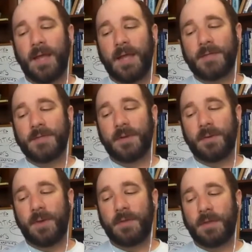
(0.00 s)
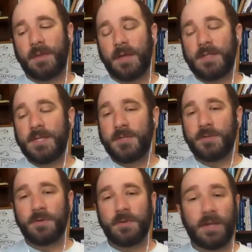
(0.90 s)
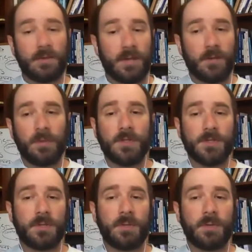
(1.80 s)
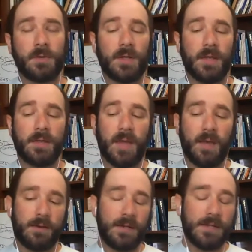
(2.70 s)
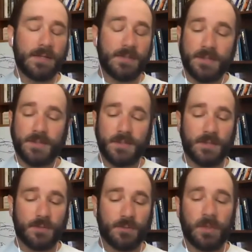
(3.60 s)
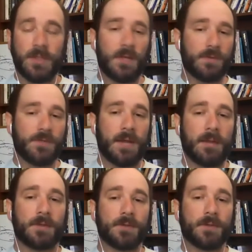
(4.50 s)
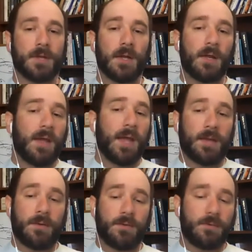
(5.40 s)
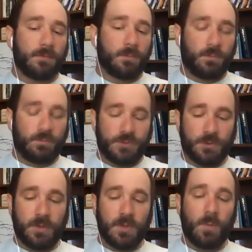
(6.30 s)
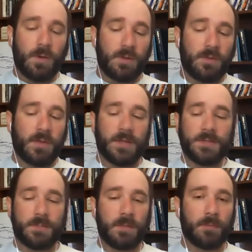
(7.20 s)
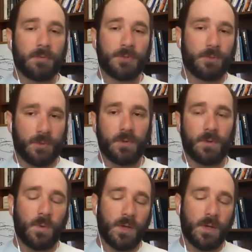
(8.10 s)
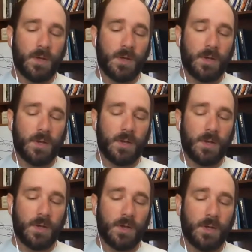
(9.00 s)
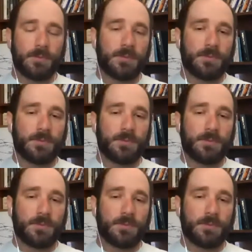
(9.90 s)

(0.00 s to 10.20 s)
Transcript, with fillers: And so I think a teacher in, in a religious community like that, it, it's, it's a really tough challenge. And certainly one of the things that people do, the, the question uh,